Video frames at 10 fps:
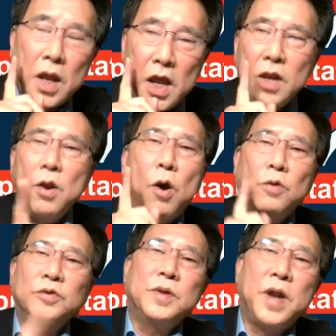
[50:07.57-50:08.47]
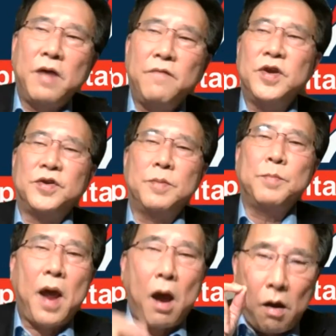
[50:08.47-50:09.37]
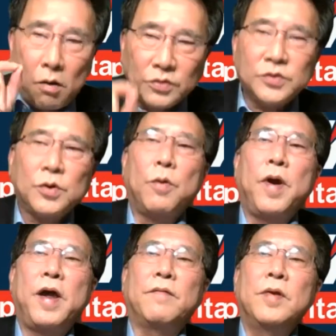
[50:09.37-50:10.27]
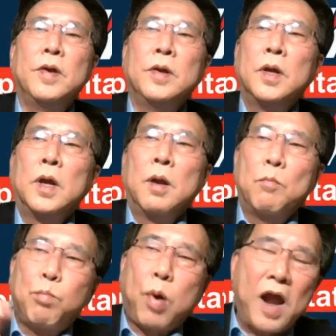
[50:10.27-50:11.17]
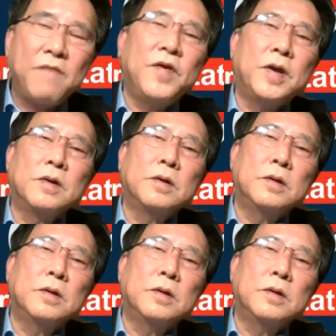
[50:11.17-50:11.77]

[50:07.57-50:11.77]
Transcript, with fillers: in those Navy ships, they also have private